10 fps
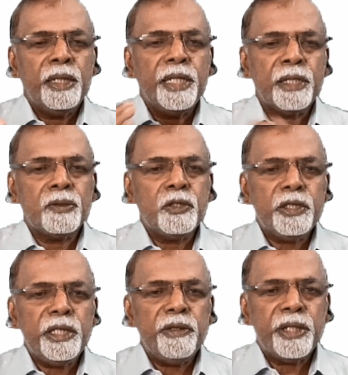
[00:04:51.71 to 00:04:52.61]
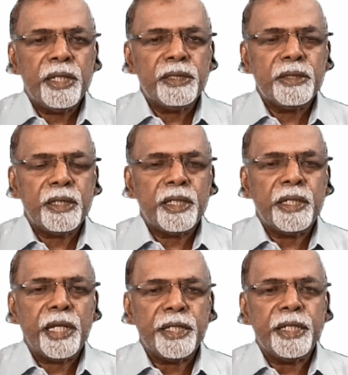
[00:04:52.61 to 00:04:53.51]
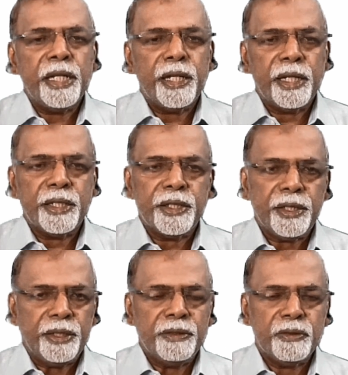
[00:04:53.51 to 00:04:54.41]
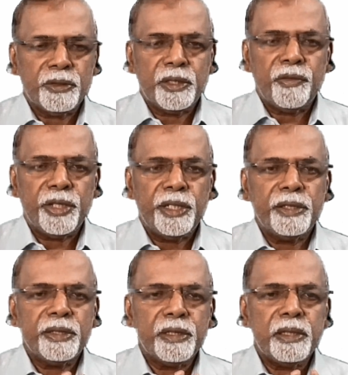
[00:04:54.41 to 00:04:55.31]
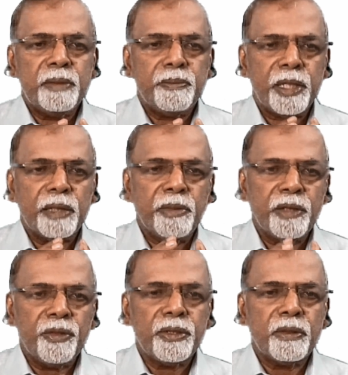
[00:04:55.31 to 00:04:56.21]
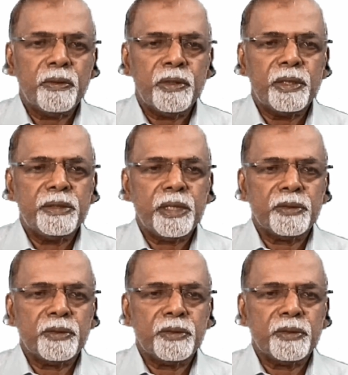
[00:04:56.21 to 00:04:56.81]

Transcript: The associative areas are area 18 and 19. So 17 is the primary visual cortex.